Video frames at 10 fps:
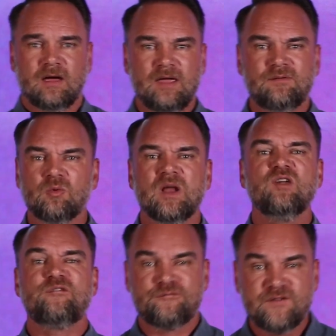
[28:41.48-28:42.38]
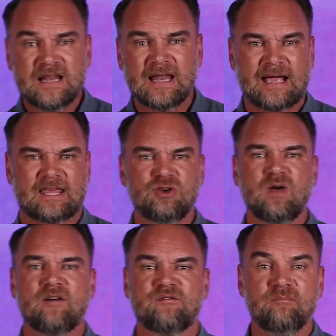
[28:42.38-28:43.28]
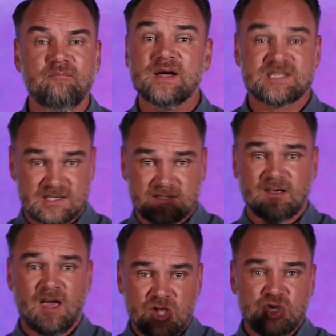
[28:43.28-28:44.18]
even when you feel like you have missed